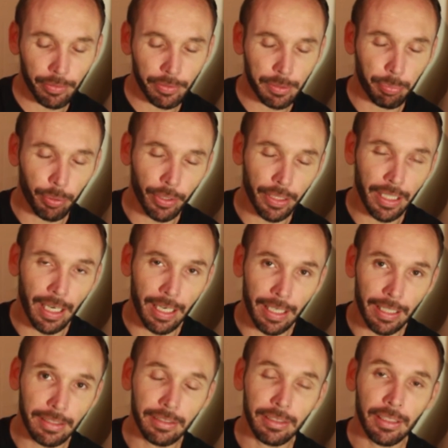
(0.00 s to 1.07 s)
It was pretty
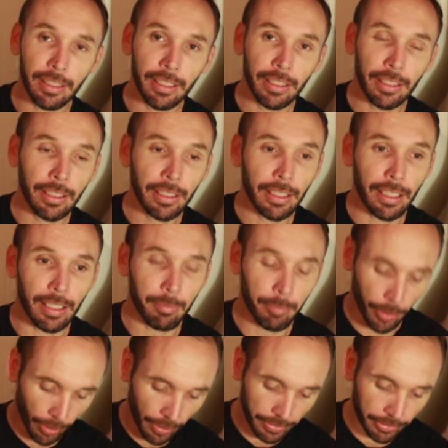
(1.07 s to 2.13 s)
hard,
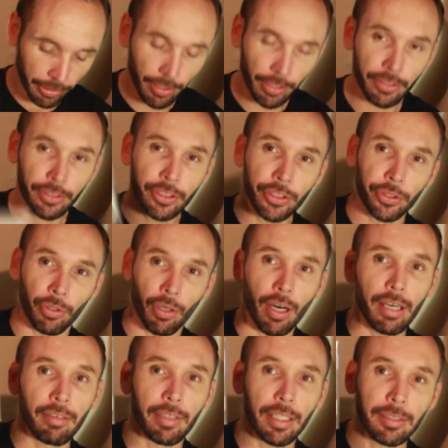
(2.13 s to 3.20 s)
but I chose
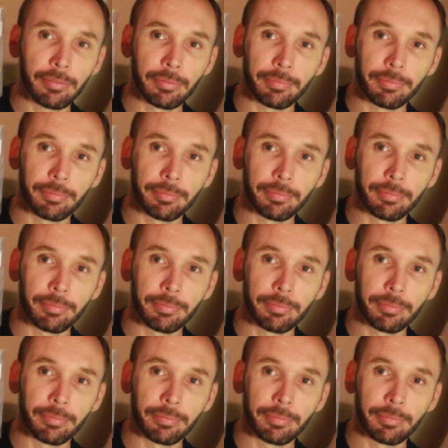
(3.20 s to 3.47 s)
Driver.